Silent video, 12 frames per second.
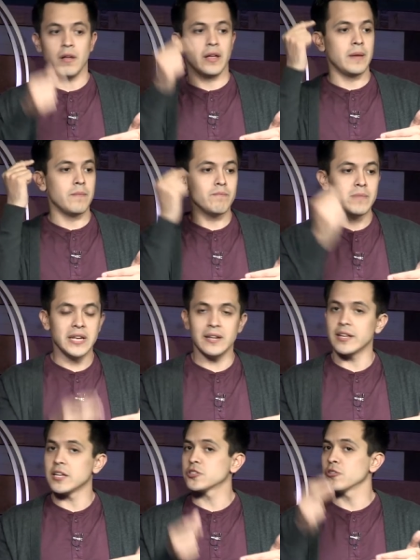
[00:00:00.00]

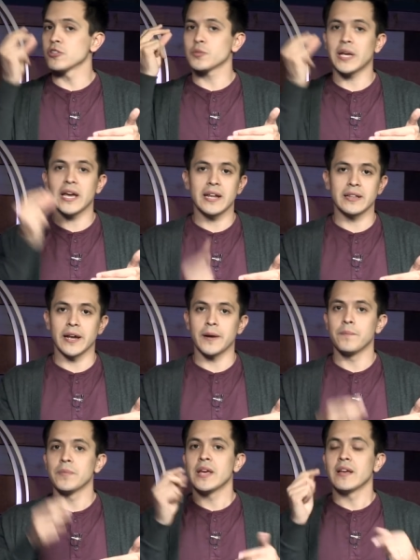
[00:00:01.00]
immediately as soon as we get in there.
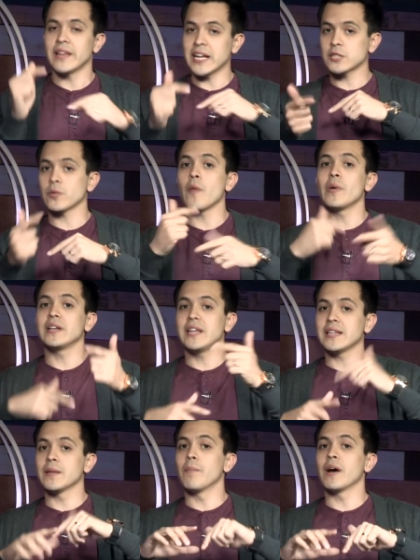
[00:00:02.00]
That's why we
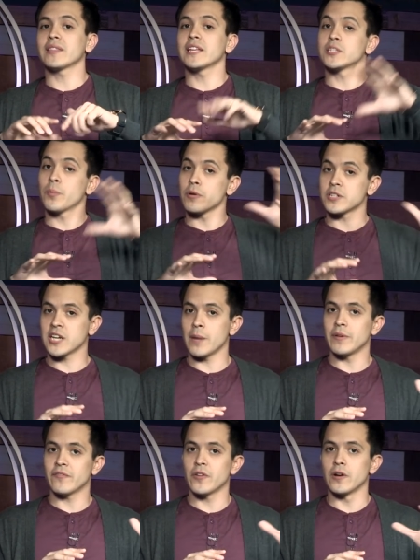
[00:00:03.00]
need the monthly support to come
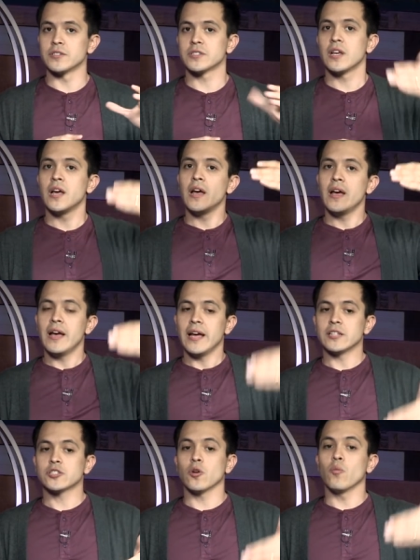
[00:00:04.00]
in first.
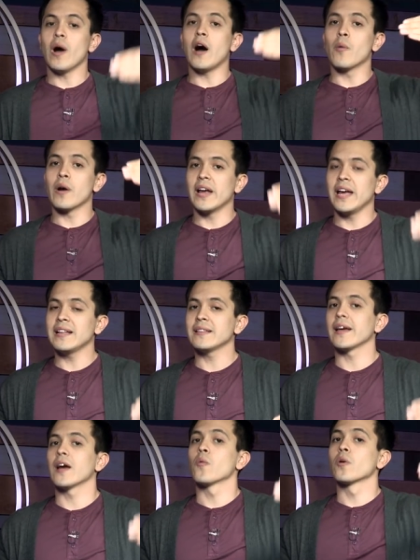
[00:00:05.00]
And so while we're in
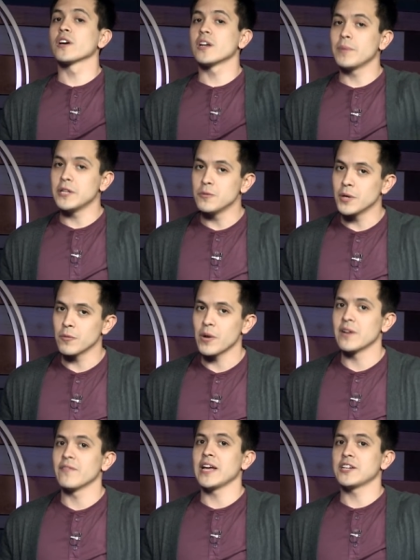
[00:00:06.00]
there, we're going to be doing
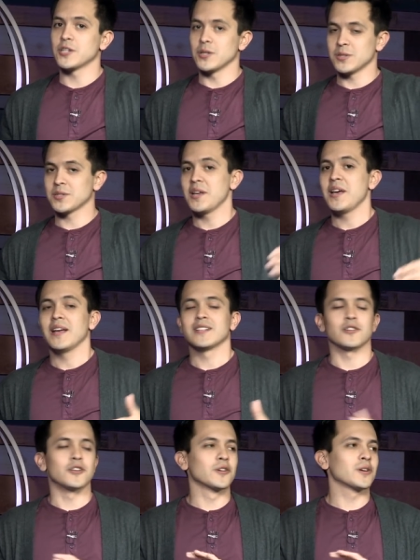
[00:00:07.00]
renovations.
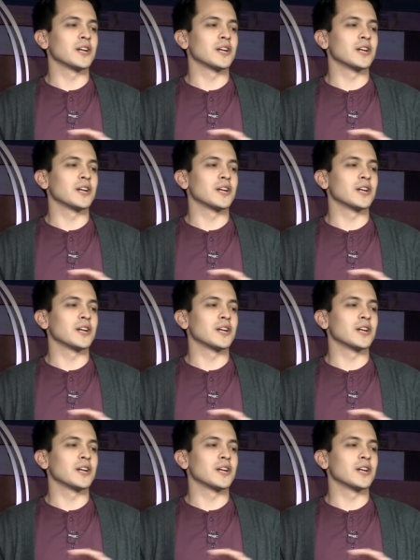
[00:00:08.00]
So you're going